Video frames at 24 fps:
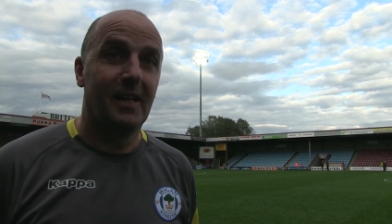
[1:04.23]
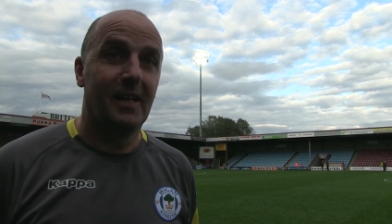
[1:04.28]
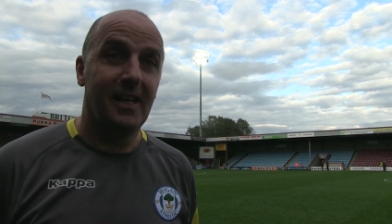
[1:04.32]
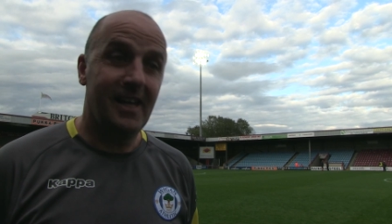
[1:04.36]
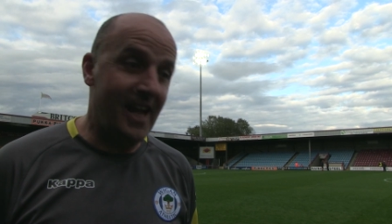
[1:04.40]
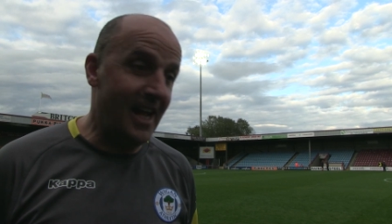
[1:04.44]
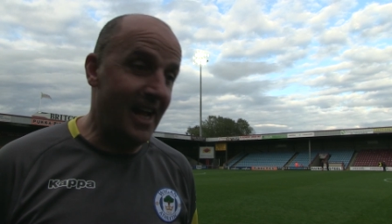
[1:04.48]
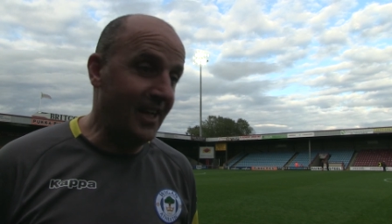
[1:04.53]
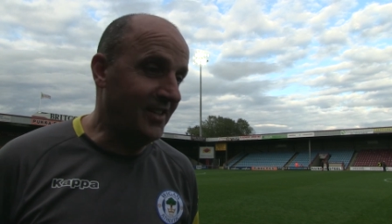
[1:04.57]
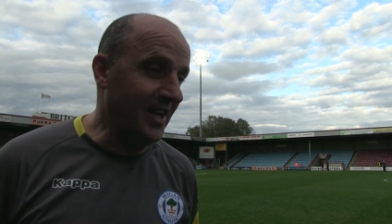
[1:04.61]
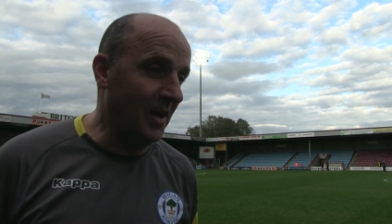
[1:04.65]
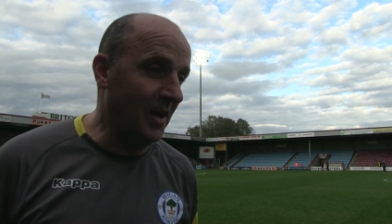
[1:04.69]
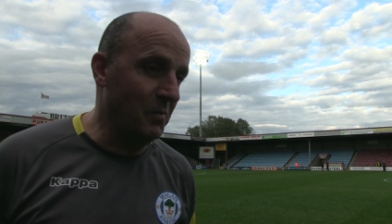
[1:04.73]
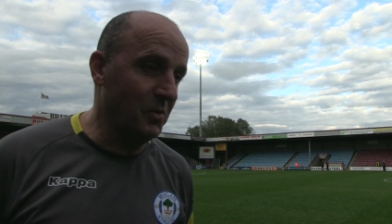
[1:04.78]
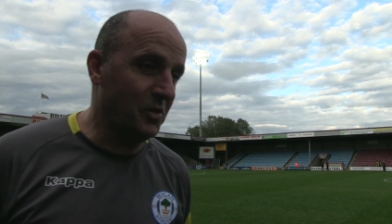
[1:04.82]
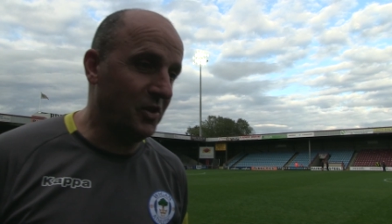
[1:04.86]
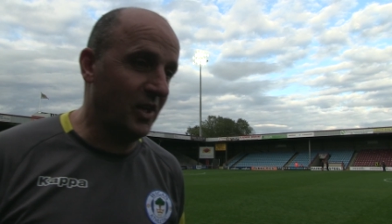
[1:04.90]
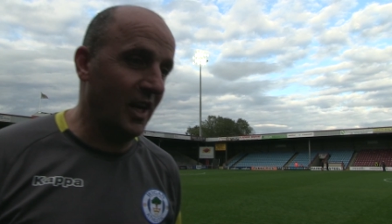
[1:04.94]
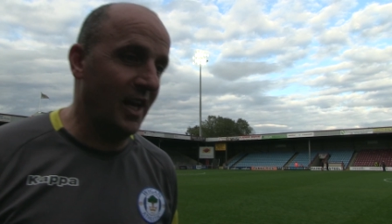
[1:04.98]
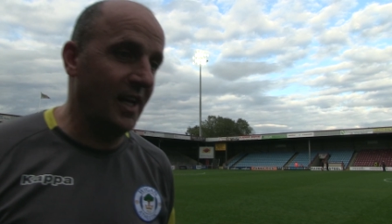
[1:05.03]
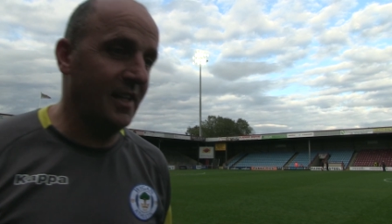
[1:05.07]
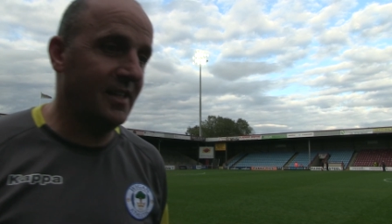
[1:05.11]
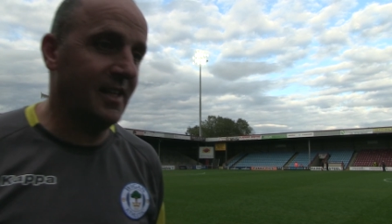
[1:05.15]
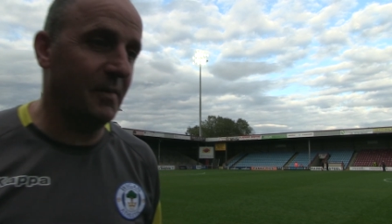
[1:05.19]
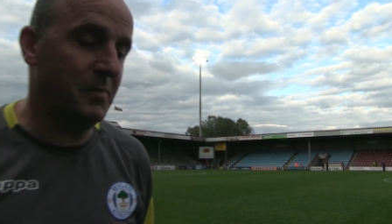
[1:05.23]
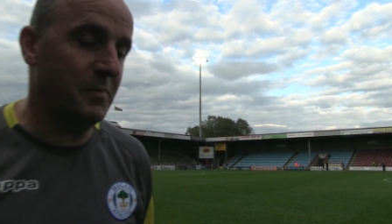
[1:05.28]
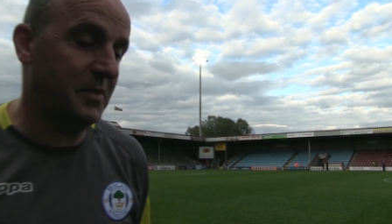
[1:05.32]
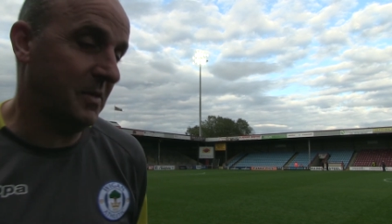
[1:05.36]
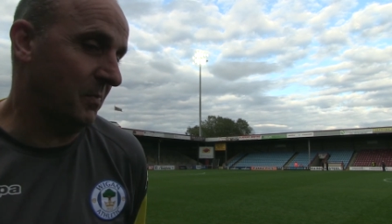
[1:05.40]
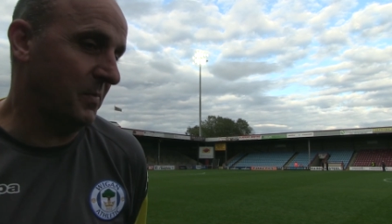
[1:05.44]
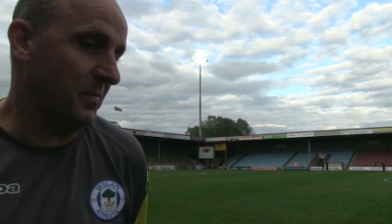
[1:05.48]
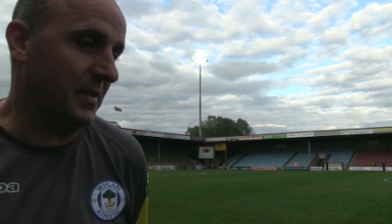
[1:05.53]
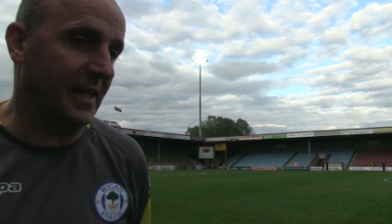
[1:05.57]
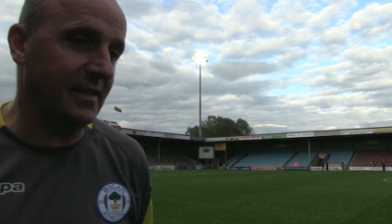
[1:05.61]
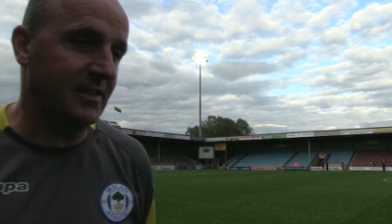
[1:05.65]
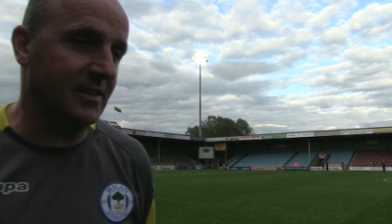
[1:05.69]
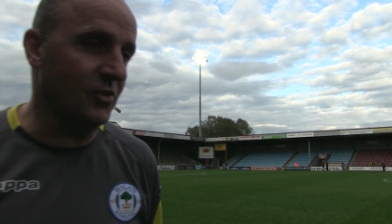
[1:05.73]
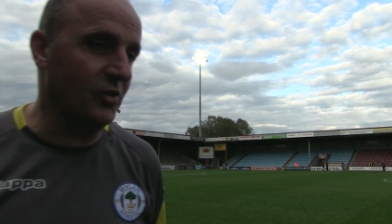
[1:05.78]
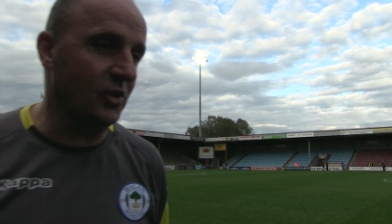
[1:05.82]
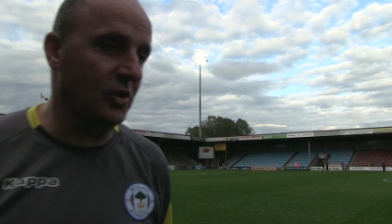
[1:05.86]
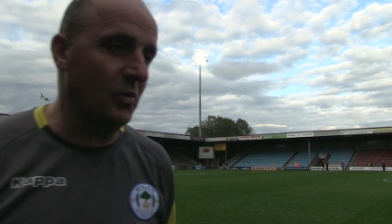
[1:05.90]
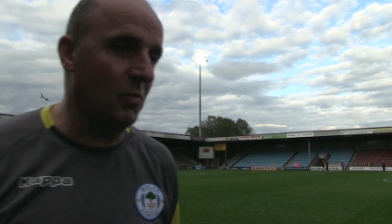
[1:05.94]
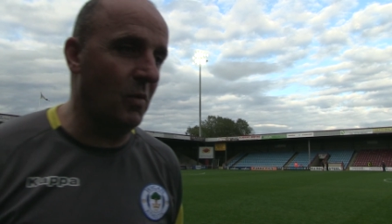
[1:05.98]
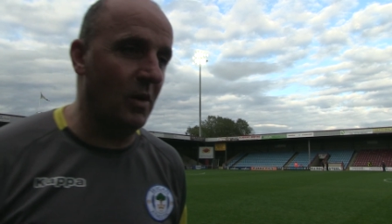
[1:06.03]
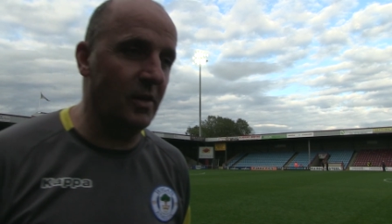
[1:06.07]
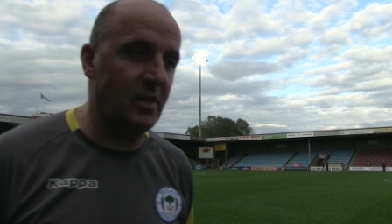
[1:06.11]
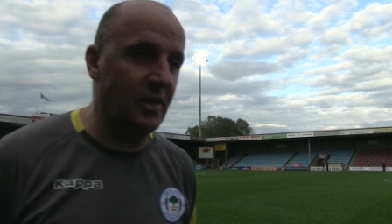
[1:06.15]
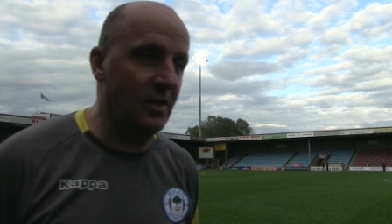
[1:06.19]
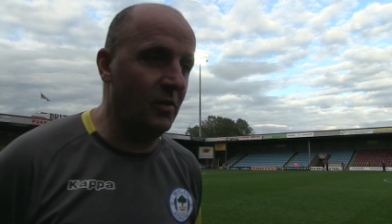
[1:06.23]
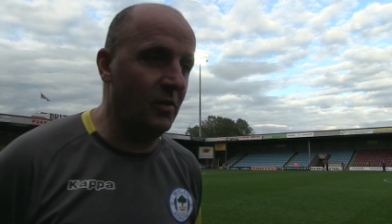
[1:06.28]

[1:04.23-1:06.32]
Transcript: Yeah, Dan was great. Uh, Dan's another one.